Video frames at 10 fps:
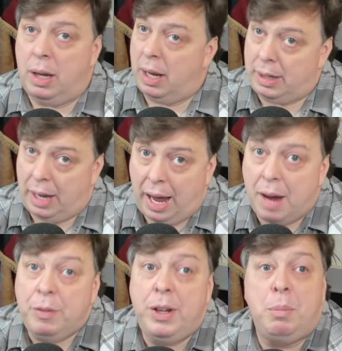And
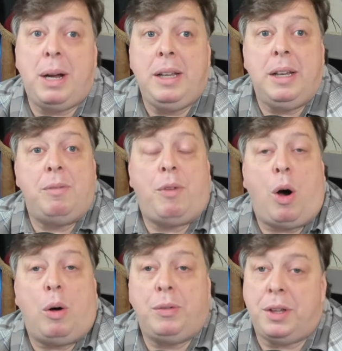everybody
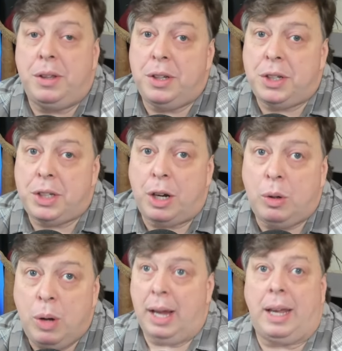involved in this
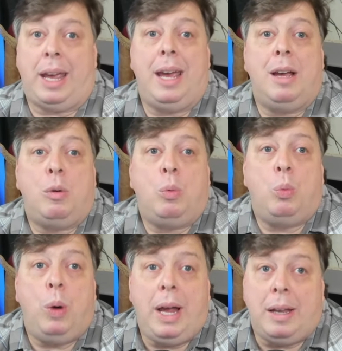show can't
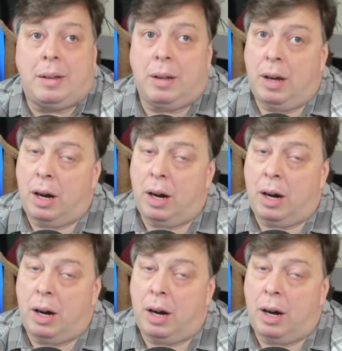wait,